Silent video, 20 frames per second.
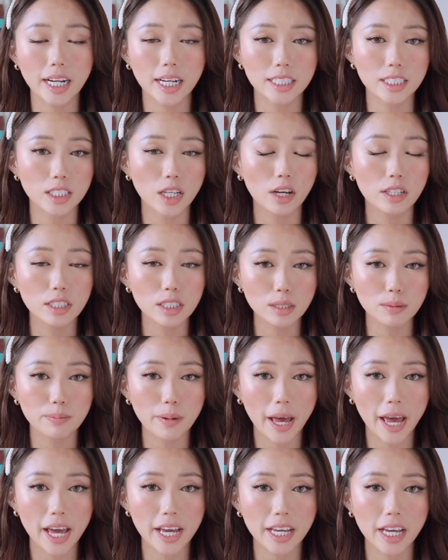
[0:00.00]
I saw this
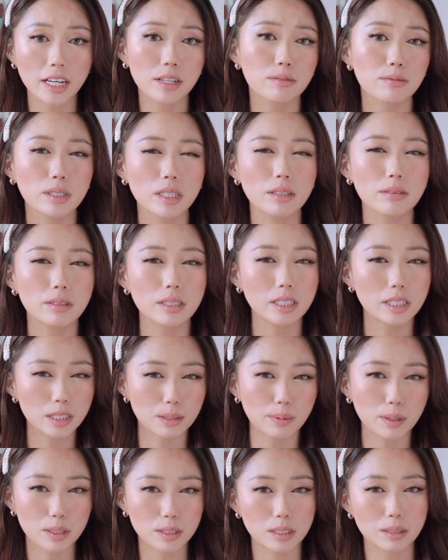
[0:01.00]
bag and it really
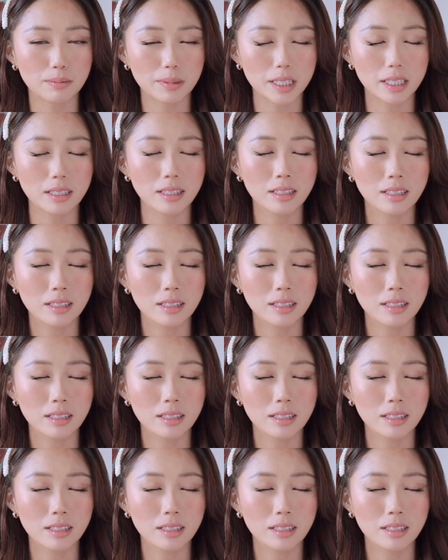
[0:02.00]
spoke to me.